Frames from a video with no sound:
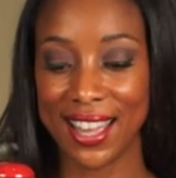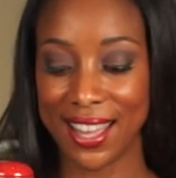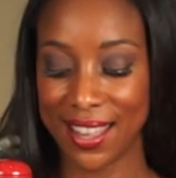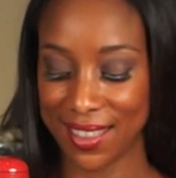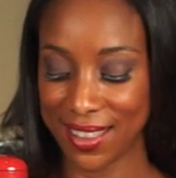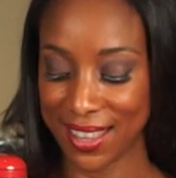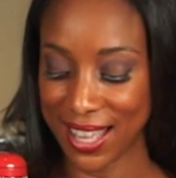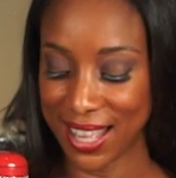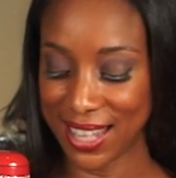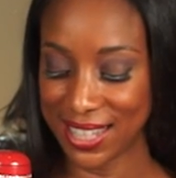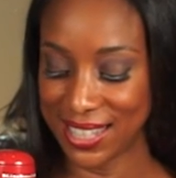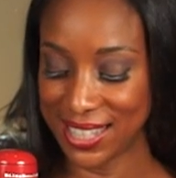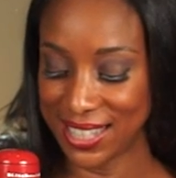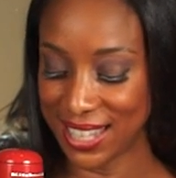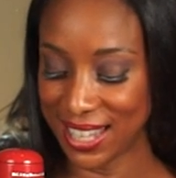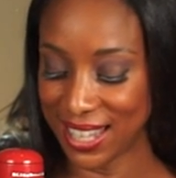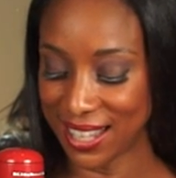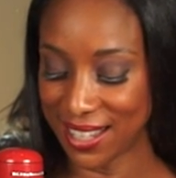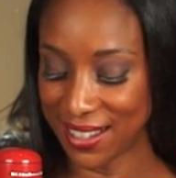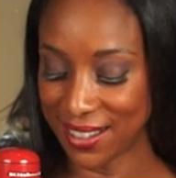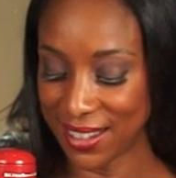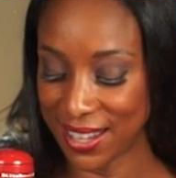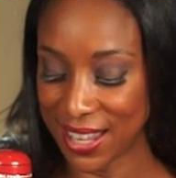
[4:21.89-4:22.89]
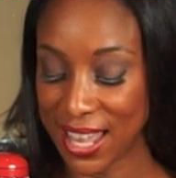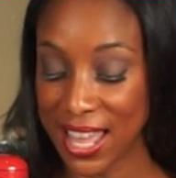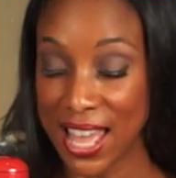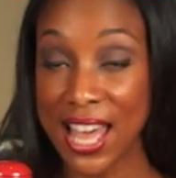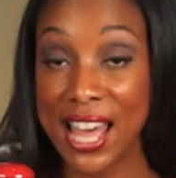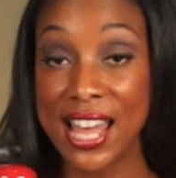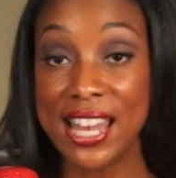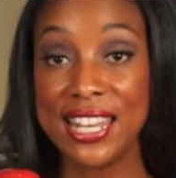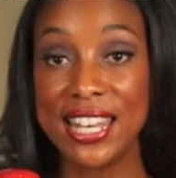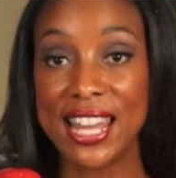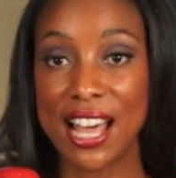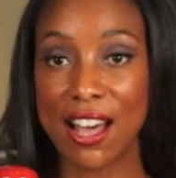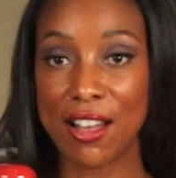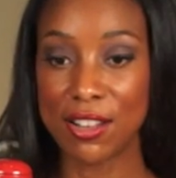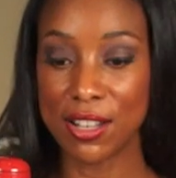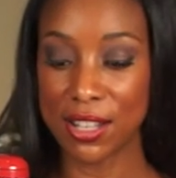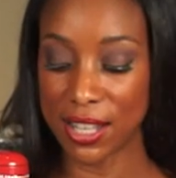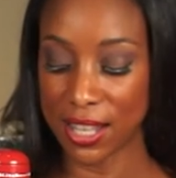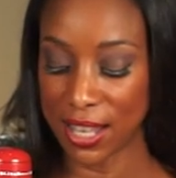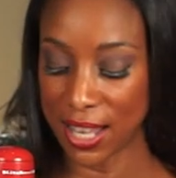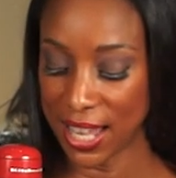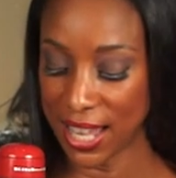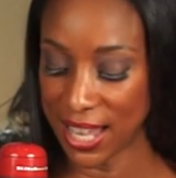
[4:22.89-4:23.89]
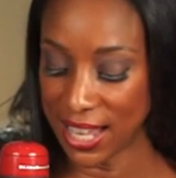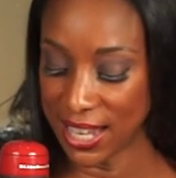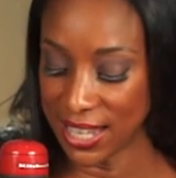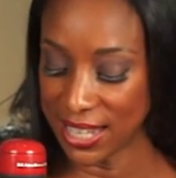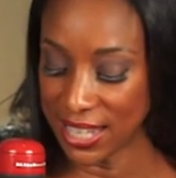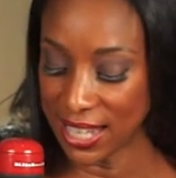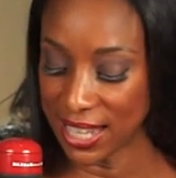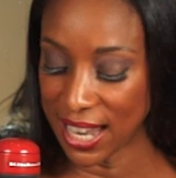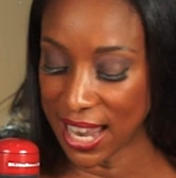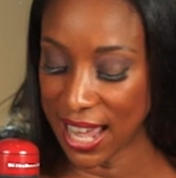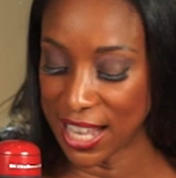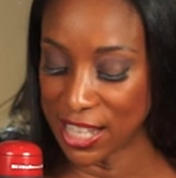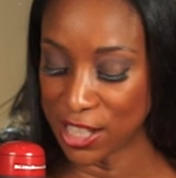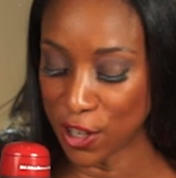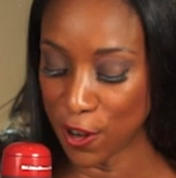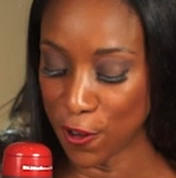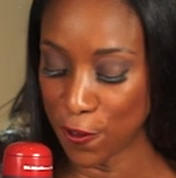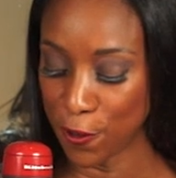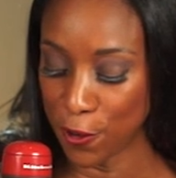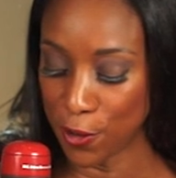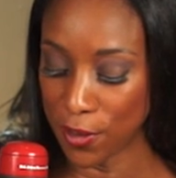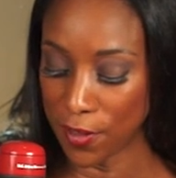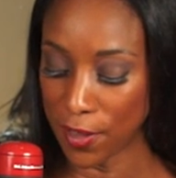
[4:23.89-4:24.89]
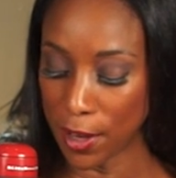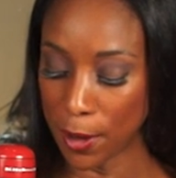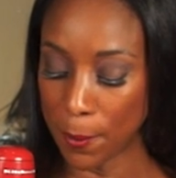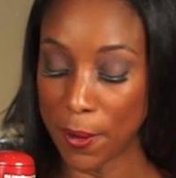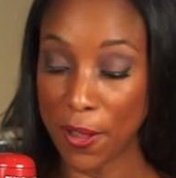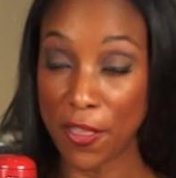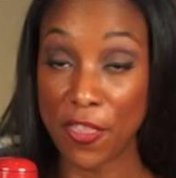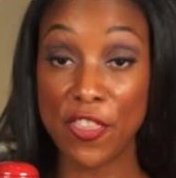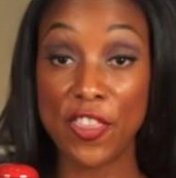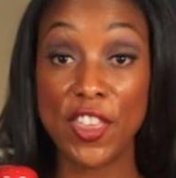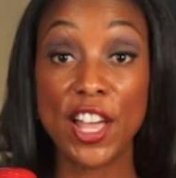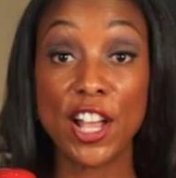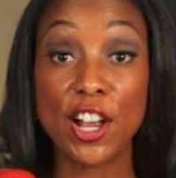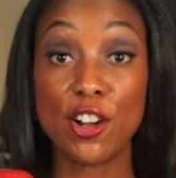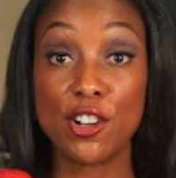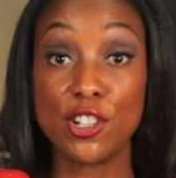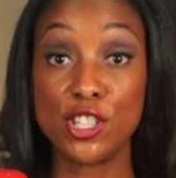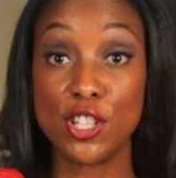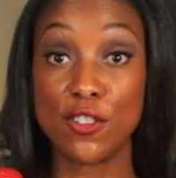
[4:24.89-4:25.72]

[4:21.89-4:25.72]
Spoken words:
And that's it. Now, India likes her food a little bit thicker,